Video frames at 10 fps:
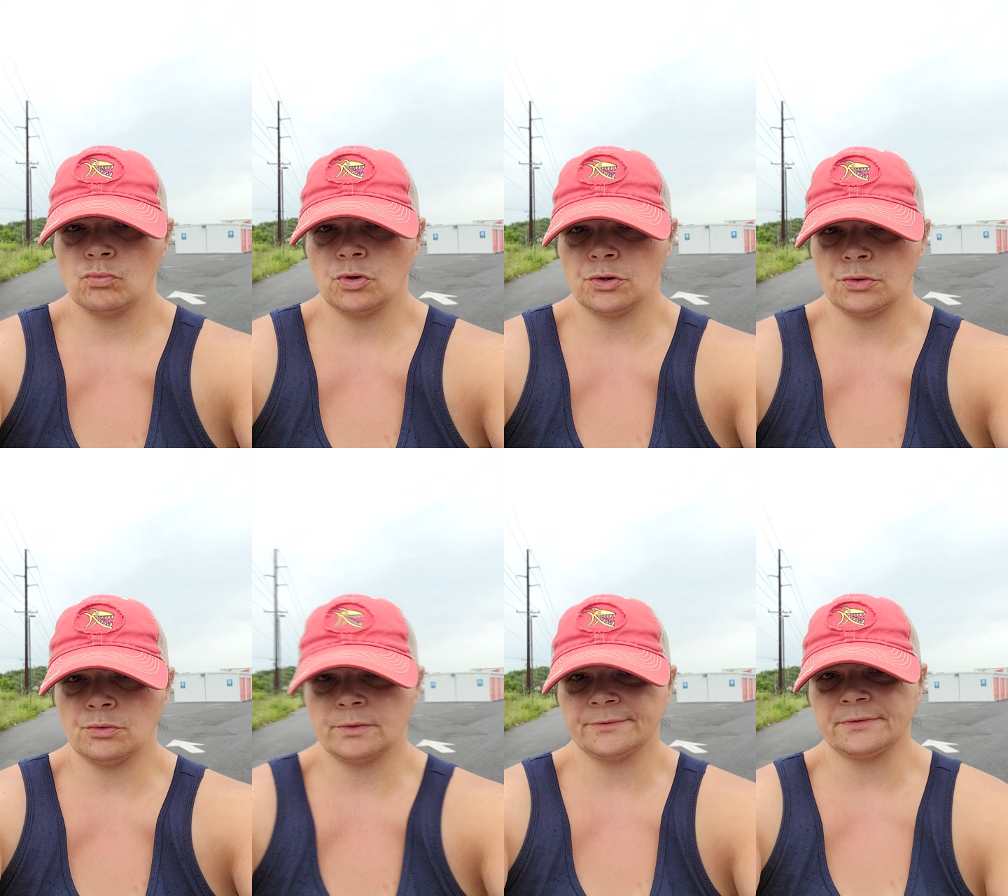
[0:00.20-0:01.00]
Hey, yo,
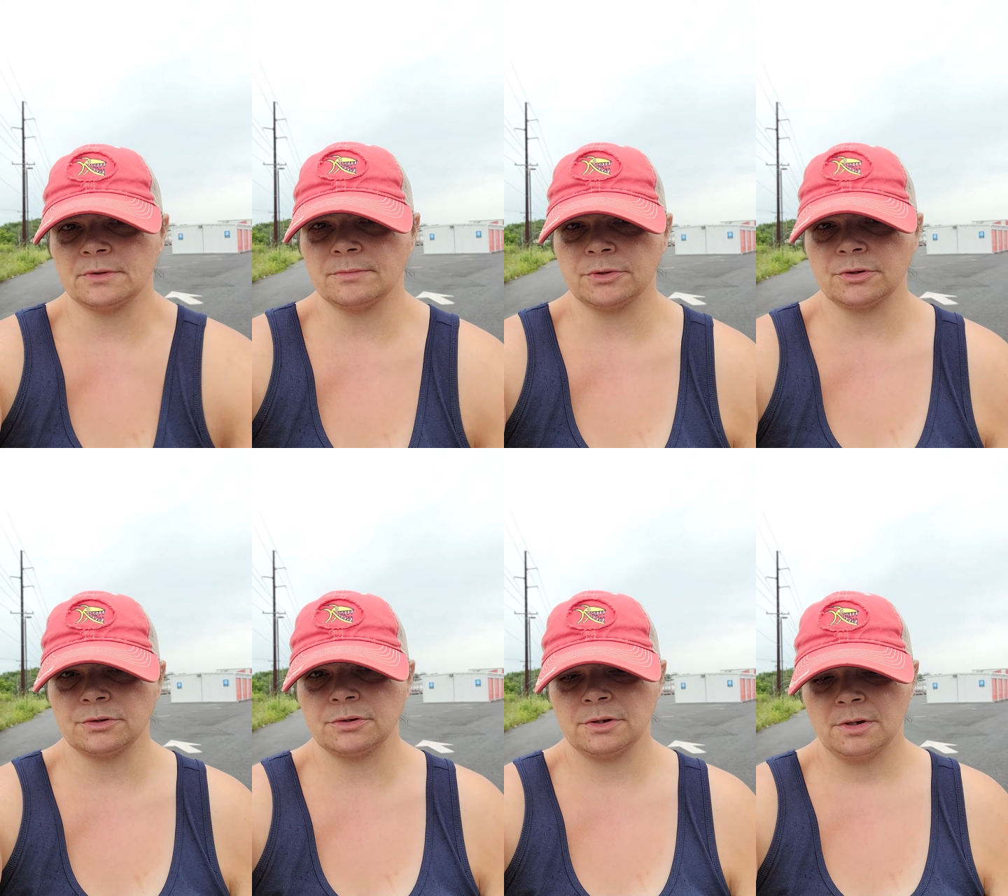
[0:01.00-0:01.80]
what's up, y'all?
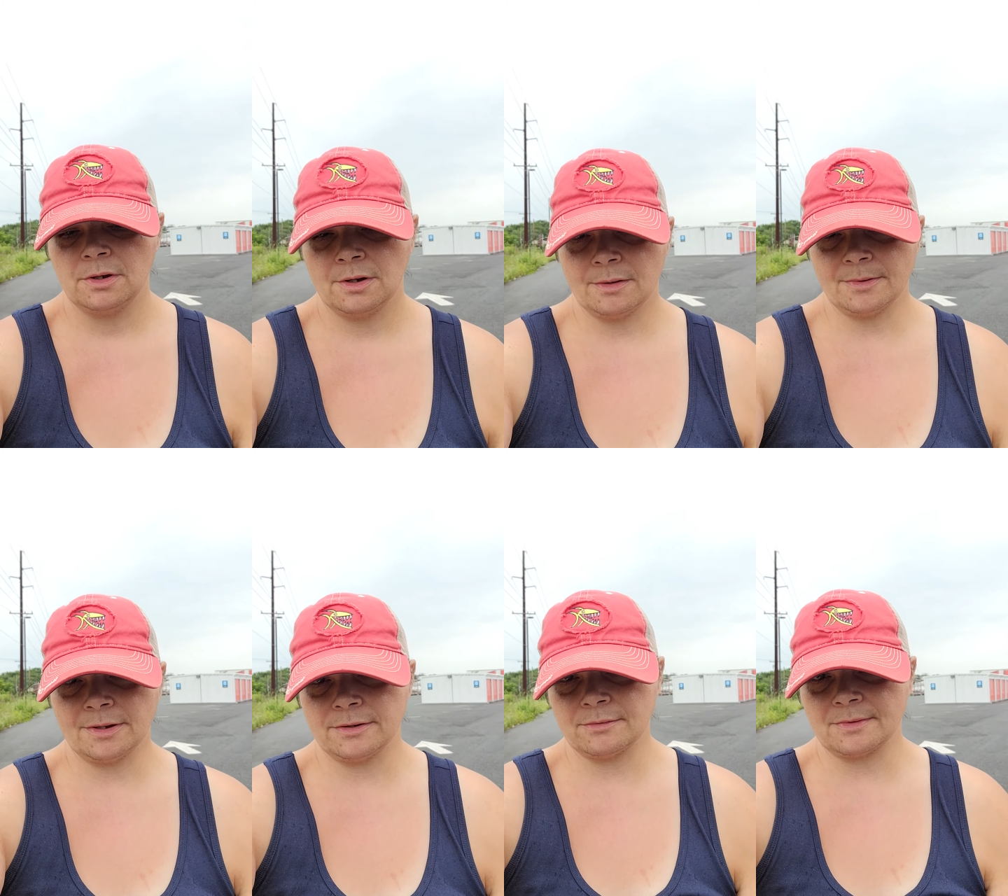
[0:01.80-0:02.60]
I'm out
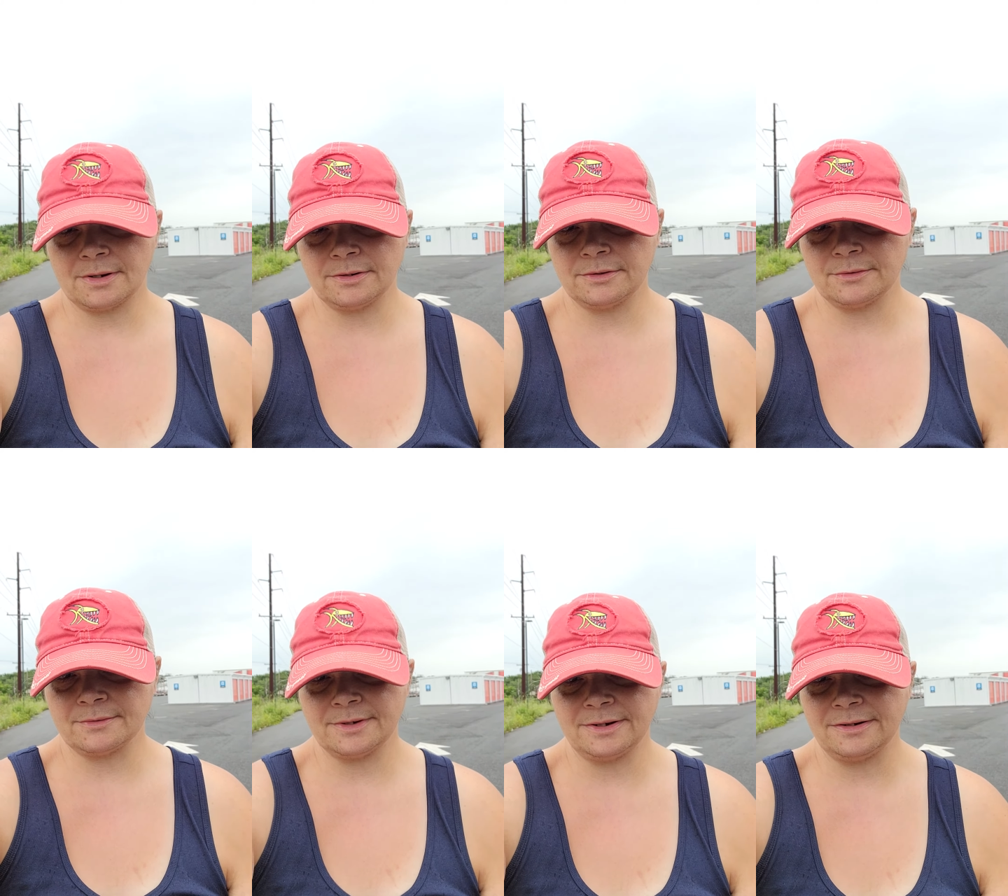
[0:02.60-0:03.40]
here riding in the
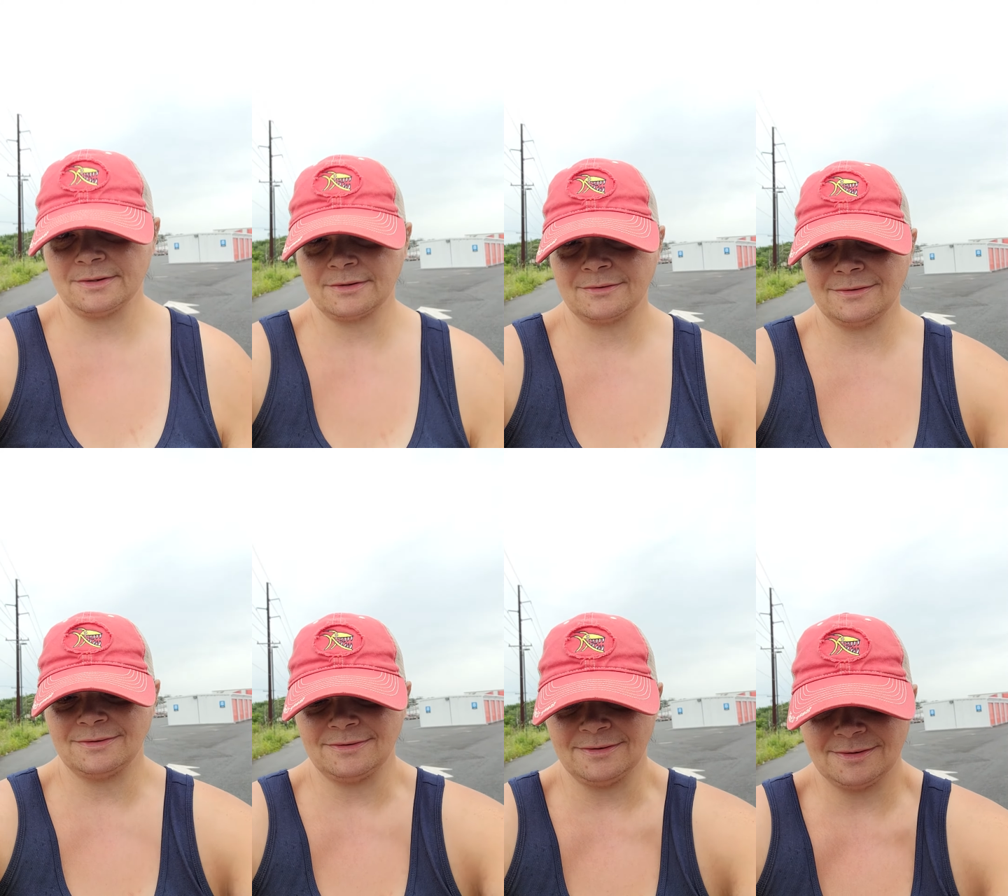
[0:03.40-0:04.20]
rain, ain't I
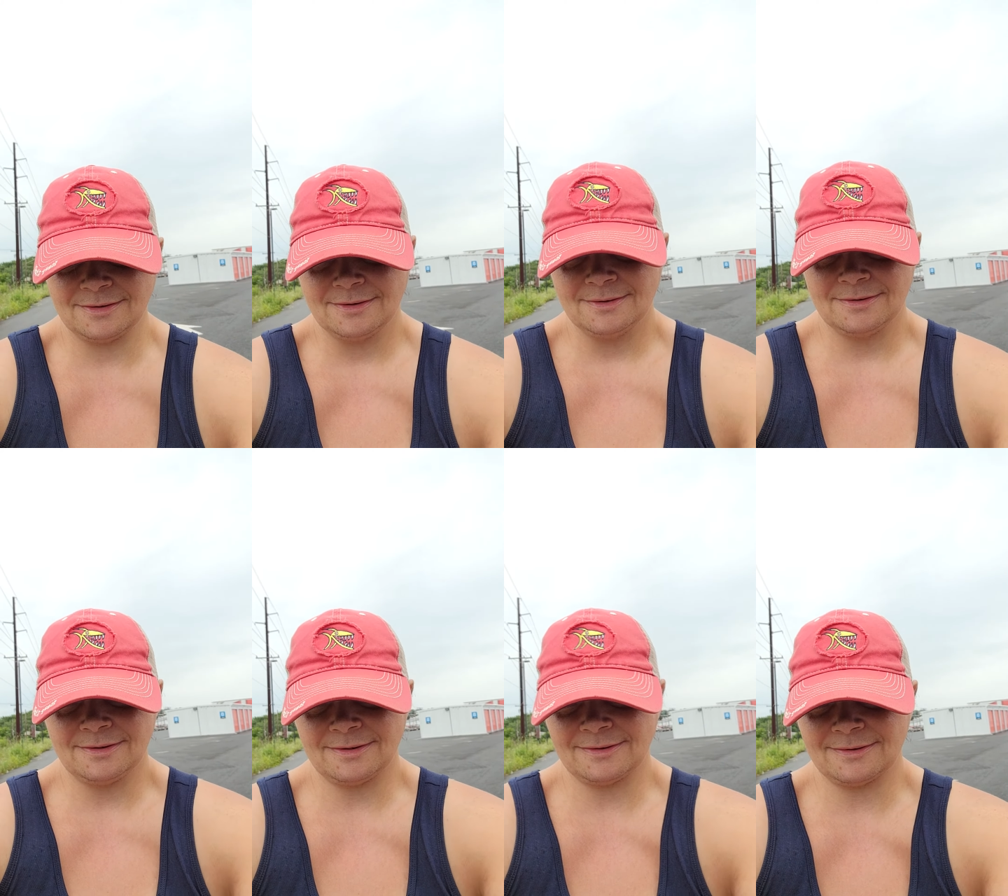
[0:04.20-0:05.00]
crazy?
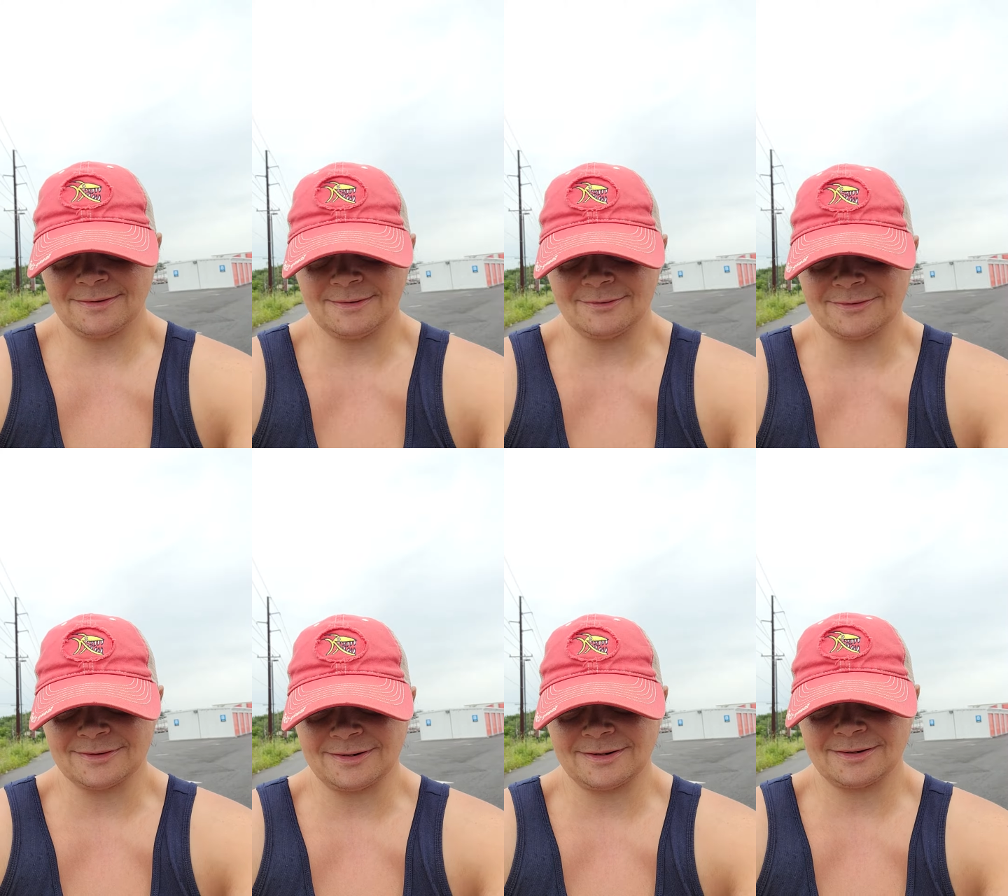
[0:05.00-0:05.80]
Yeah, y'all check it out.